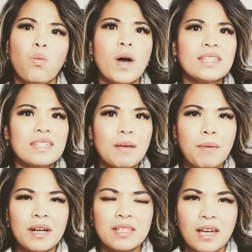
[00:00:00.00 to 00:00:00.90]
one
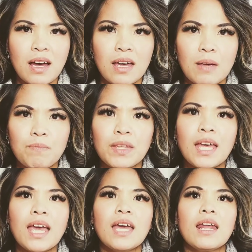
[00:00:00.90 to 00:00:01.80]
step at a time,
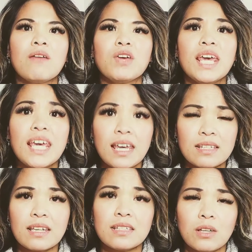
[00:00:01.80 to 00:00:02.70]
and every
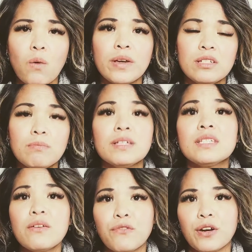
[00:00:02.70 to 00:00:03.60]
hit is going to be
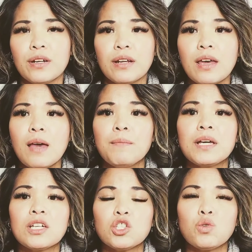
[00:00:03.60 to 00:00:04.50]
different
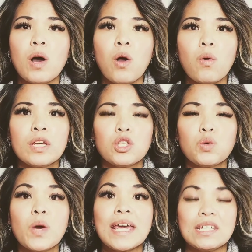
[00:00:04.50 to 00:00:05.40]
because you are going
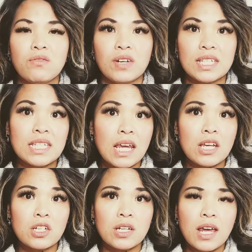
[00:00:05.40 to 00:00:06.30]
through a different
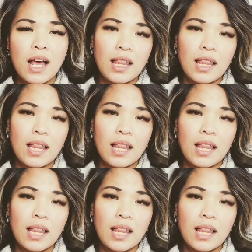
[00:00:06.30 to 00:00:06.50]
stage.